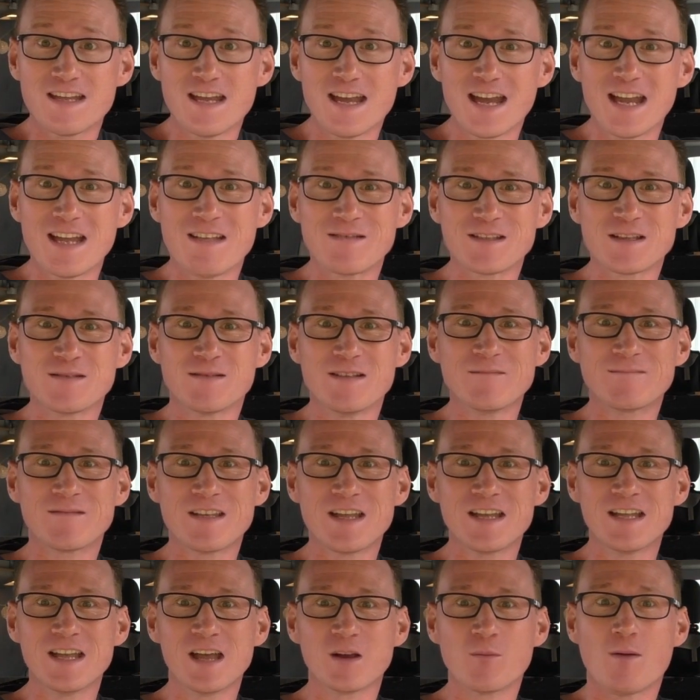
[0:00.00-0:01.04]
to hear if the
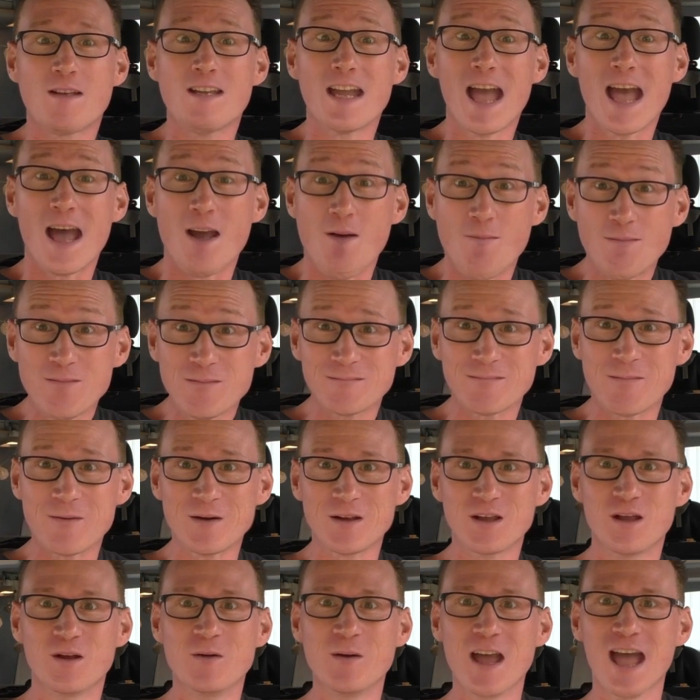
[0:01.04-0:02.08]
video was helpful for
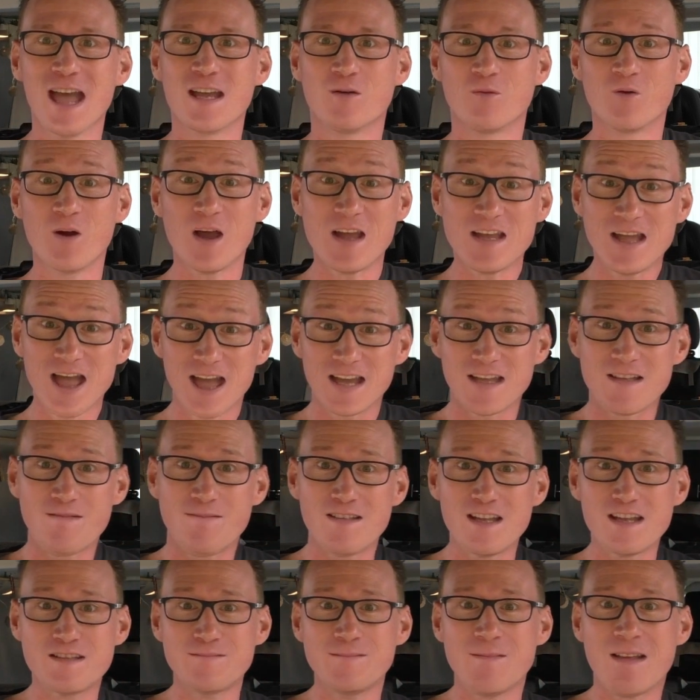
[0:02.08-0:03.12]
you and what kind
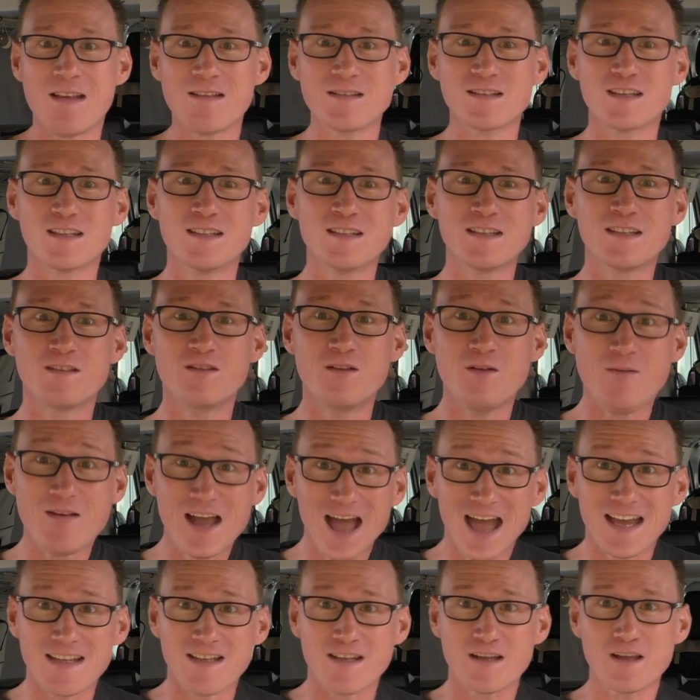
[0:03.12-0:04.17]
of experiences you've
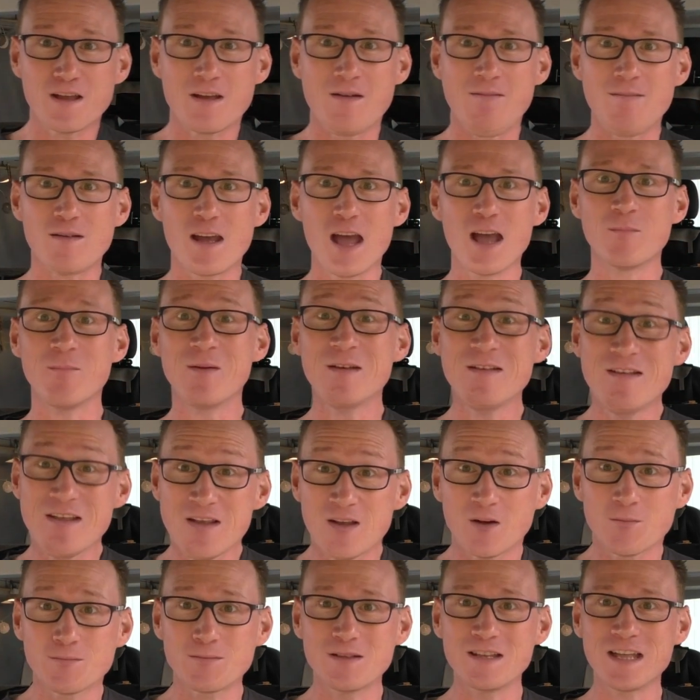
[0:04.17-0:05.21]
had so far with
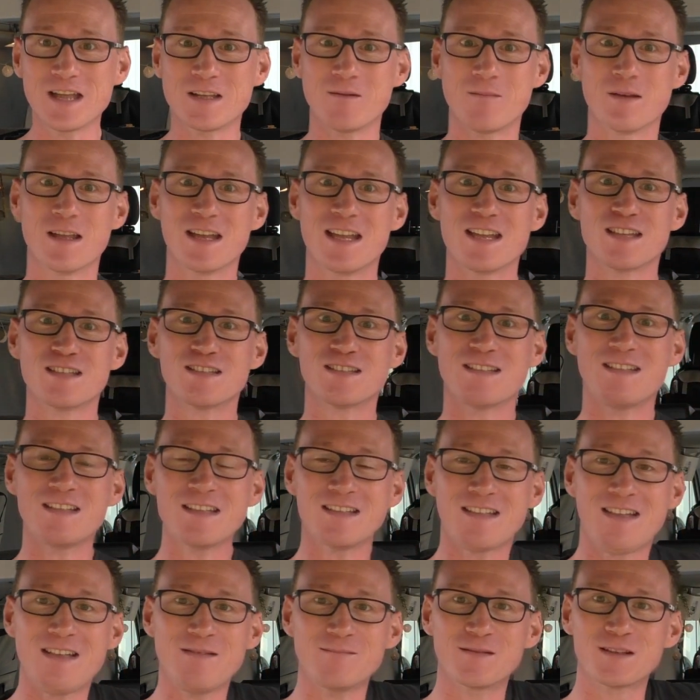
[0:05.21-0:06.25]
the auxiliary heater
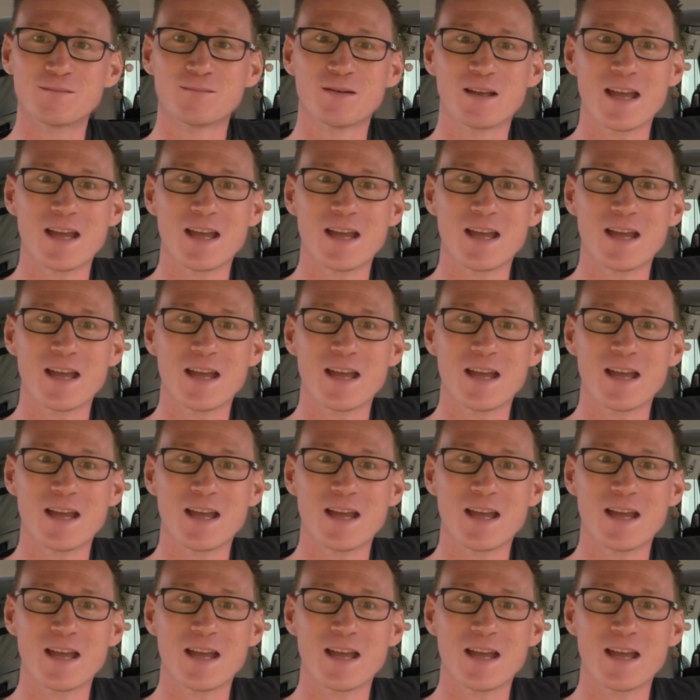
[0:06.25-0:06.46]
system in